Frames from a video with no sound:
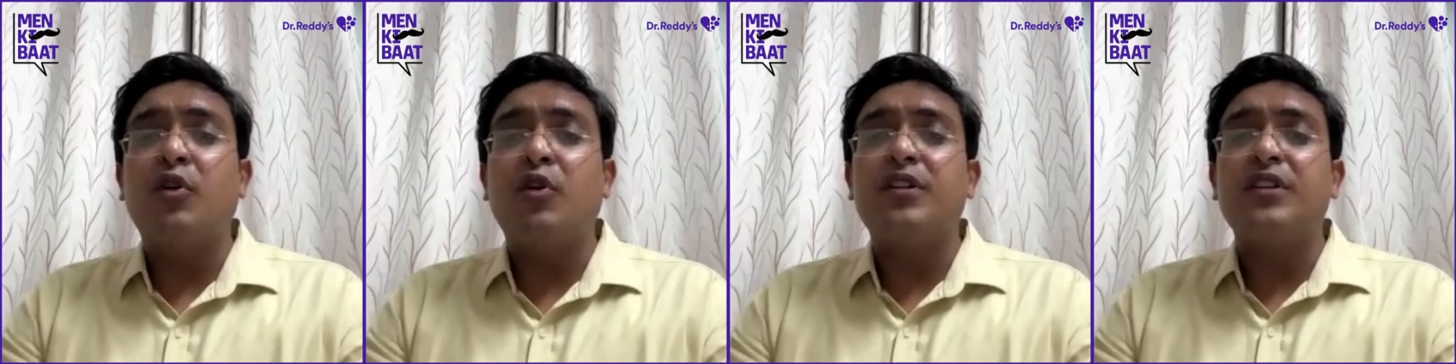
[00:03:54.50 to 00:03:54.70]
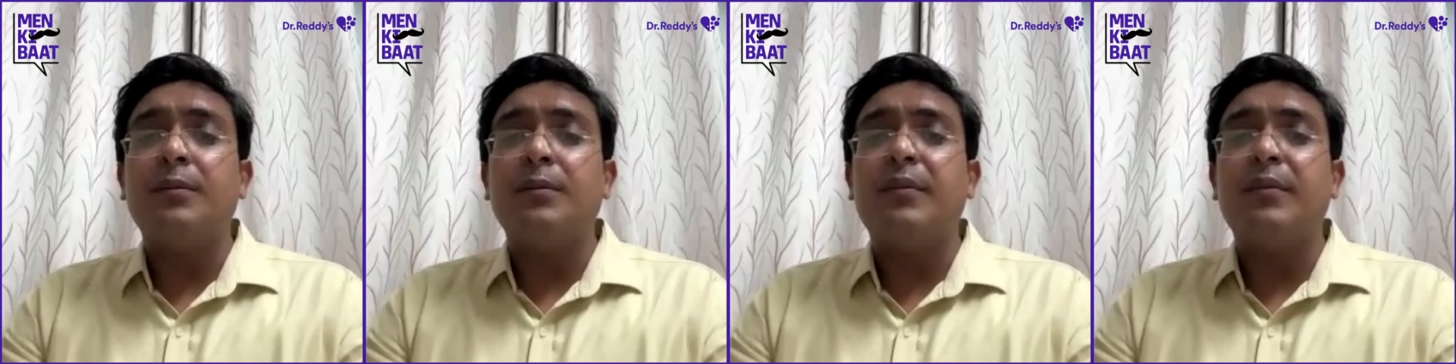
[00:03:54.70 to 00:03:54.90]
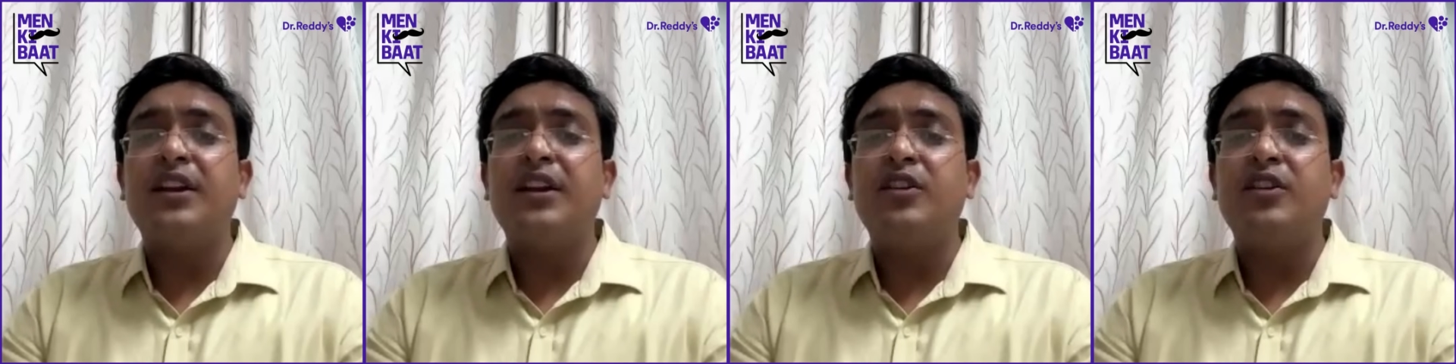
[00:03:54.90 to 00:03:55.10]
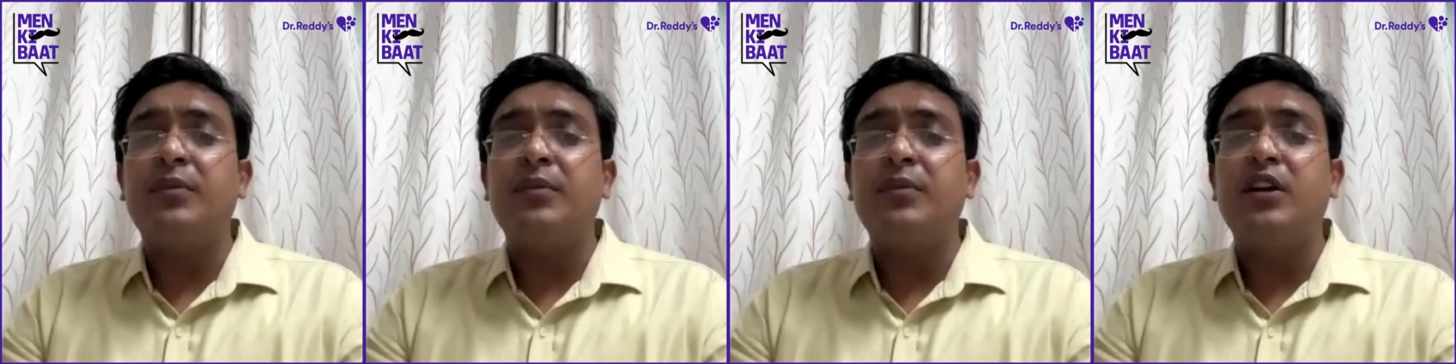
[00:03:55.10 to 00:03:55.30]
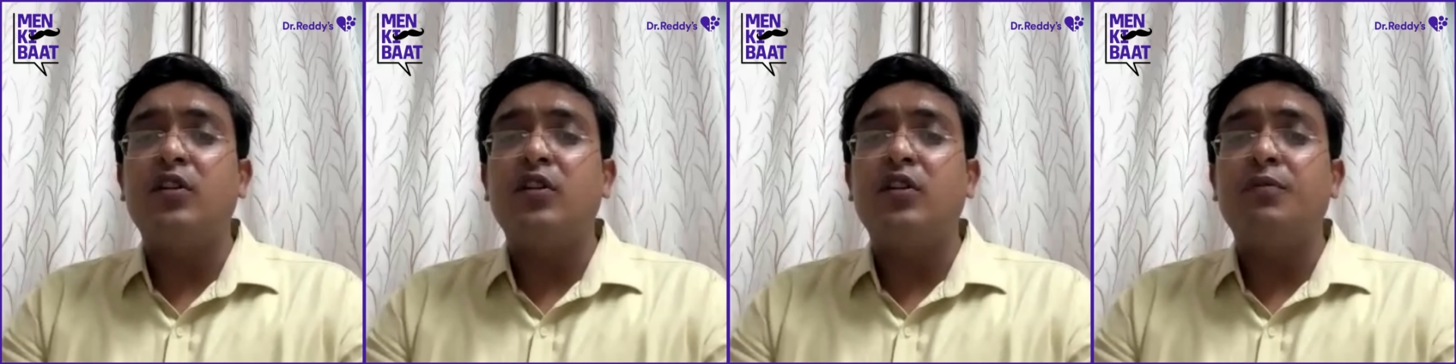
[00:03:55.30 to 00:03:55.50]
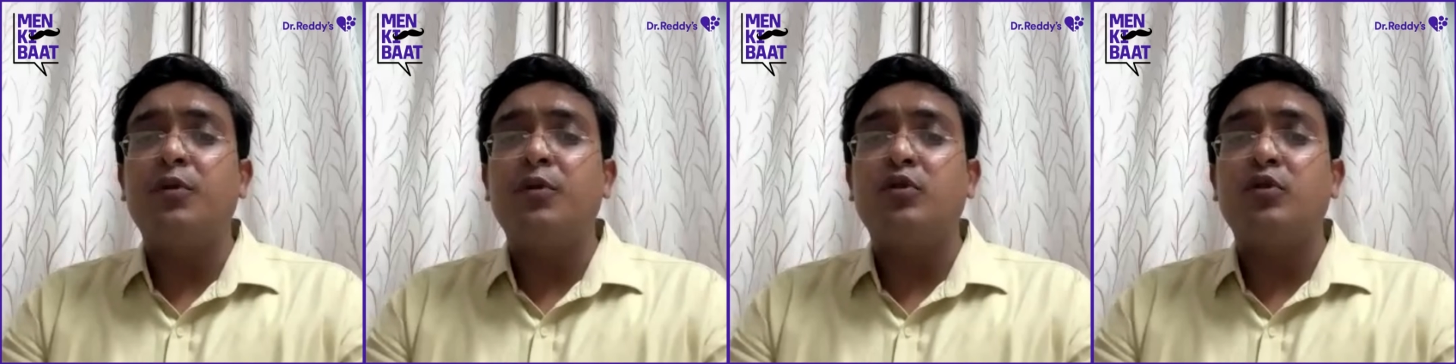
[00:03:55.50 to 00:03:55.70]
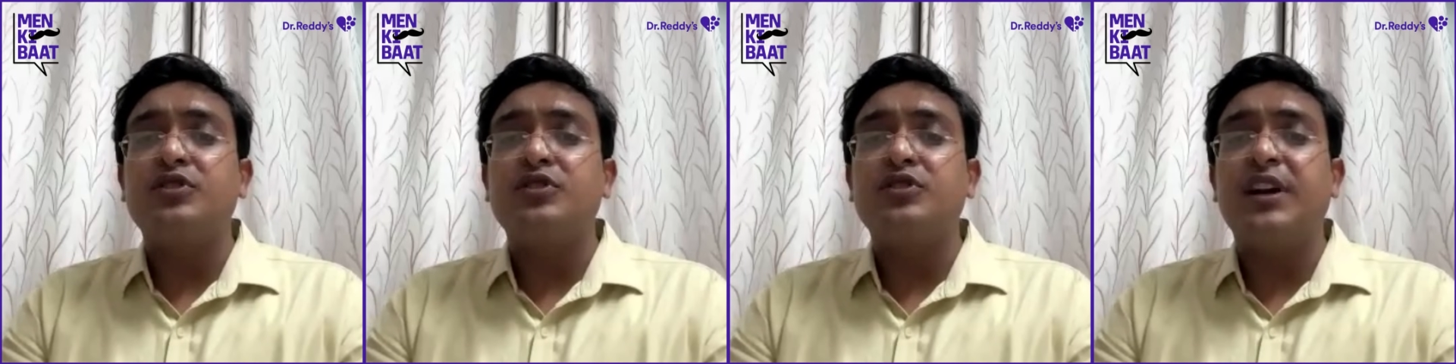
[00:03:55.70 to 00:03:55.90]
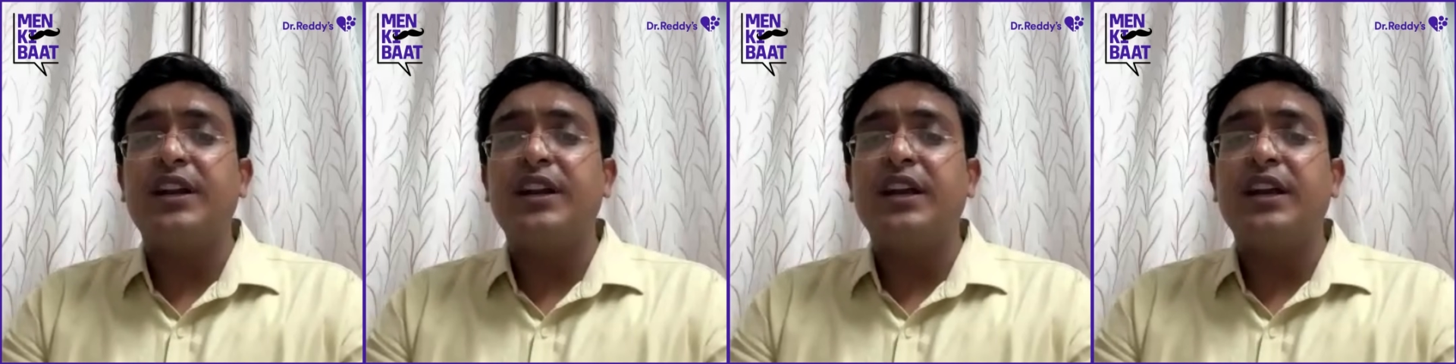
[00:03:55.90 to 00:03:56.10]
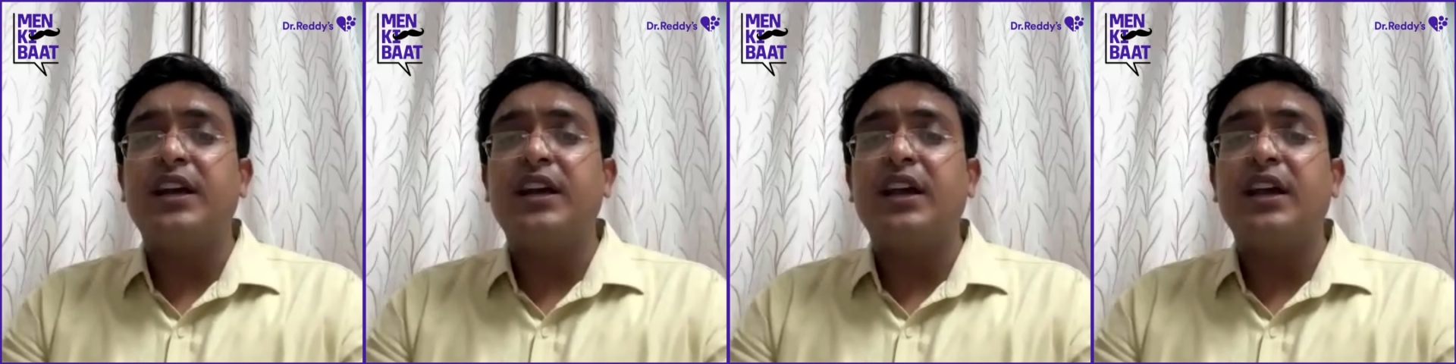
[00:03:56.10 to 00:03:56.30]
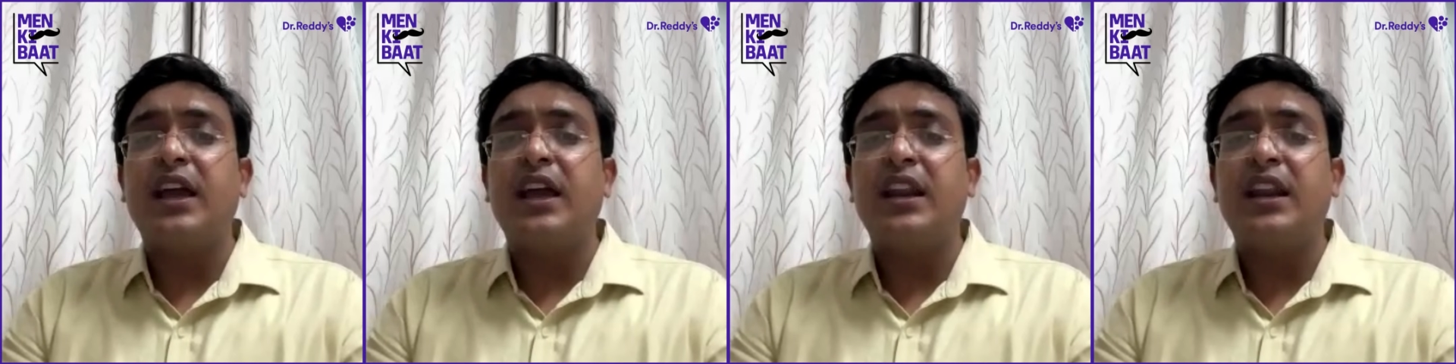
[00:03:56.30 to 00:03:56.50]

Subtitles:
for the management of prostatic